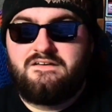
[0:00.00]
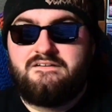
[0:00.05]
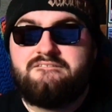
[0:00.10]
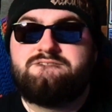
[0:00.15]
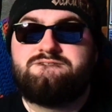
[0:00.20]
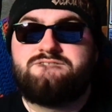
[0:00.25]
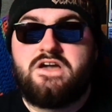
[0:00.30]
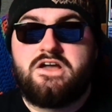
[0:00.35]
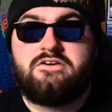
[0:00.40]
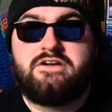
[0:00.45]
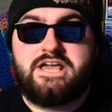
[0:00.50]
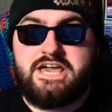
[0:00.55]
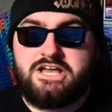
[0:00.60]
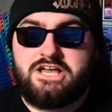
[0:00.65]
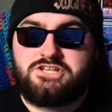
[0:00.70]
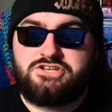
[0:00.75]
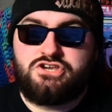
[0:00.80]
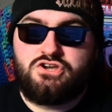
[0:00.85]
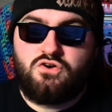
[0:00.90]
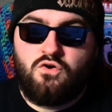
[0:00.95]
Very
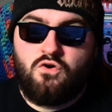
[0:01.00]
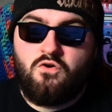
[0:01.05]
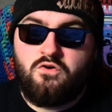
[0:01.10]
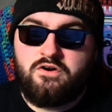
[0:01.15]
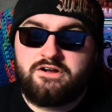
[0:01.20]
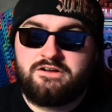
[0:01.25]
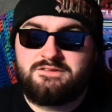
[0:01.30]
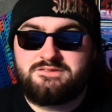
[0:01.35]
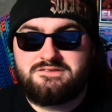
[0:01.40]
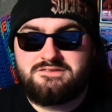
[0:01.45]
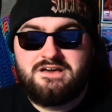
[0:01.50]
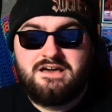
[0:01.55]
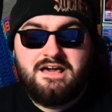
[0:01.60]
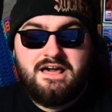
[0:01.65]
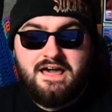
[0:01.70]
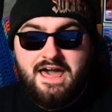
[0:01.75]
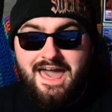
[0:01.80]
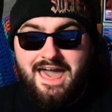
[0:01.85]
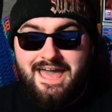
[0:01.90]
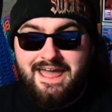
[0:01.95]
catchy chorus,
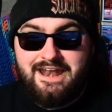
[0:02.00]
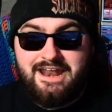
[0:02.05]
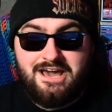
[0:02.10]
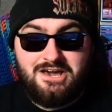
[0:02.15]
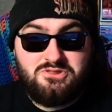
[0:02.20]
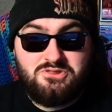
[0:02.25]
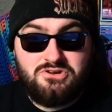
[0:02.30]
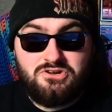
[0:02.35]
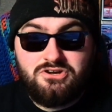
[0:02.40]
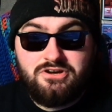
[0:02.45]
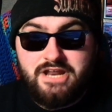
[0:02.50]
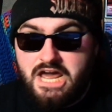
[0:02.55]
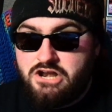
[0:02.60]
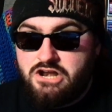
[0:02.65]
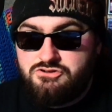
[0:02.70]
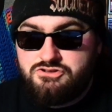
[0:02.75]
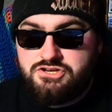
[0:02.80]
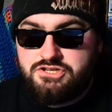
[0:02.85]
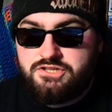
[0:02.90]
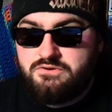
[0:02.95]
and has a good
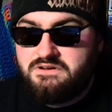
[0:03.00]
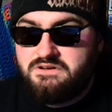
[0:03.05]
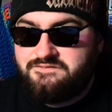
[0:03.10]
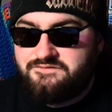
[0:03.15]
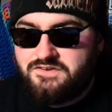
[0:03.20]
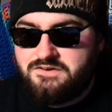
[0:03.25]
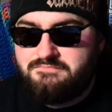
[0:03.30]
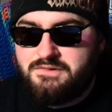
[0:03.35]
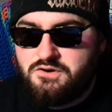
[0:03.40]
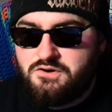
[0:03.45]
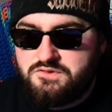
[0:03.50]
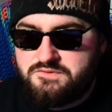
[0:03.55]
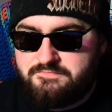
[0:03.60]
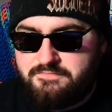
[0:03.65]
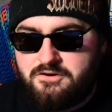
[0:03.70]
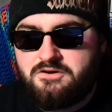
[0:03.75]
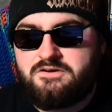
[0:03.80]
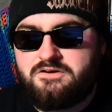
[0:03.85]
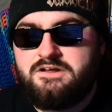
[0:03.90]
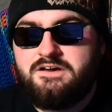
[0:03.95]
energy to it for the most
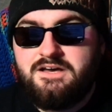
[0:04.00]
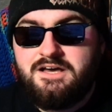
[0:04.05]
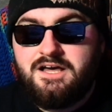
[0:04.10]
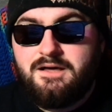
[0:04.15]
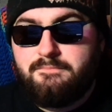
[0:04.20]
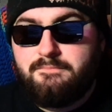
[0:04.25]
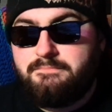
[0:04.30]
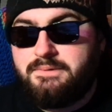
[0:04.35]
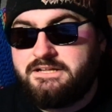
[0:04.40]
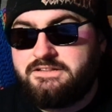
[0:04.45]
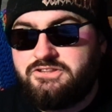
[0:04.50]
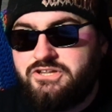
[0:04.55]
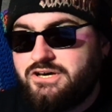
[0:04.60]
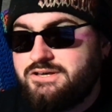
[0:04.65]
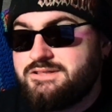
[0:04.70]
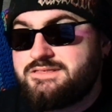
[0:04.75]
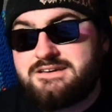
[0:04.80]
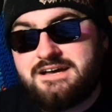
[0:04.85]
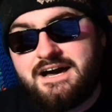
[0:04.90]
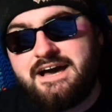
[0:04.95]
part, but
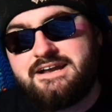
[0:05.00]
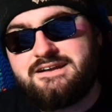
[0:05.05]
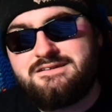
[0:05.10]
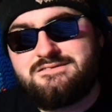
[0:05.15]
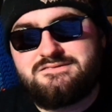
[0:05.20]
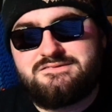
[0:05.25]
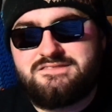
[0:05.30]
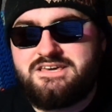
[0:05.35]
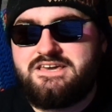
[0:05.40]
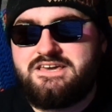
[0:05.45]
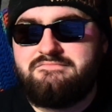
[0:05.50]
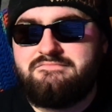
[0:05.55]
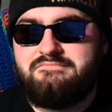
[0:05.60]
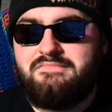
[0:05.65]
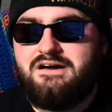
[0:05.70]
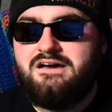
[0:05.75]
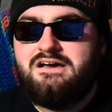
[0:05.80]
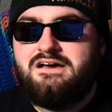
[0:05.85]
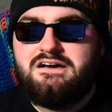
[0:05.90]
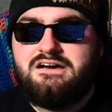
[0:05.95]
does kind of seem
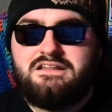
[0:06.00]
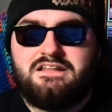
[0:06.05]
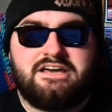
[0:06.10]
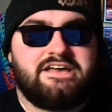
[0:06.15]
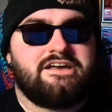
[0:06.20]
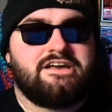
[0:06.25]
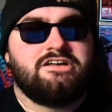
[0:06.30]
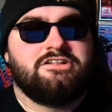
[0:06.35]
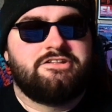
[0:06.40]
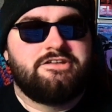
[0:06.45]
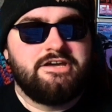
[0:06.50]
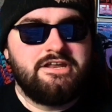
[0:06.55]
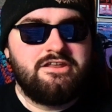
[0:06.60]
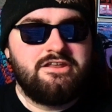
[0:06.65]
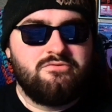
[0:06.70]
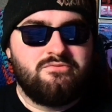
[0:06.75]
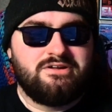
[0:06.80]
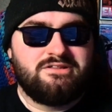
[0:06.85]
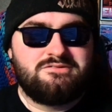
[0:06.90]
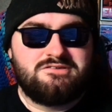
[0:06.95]
like a
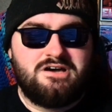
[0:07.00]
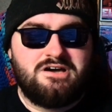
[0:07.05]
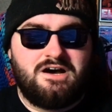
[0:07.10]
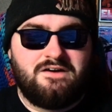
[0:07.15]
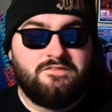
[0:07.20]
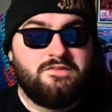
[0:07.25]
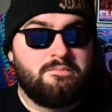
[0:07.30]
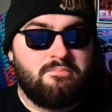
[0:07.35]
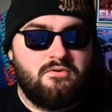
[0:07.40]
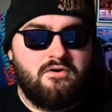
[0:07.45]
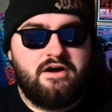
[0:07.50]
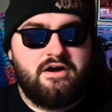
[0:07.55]
continuance of the prior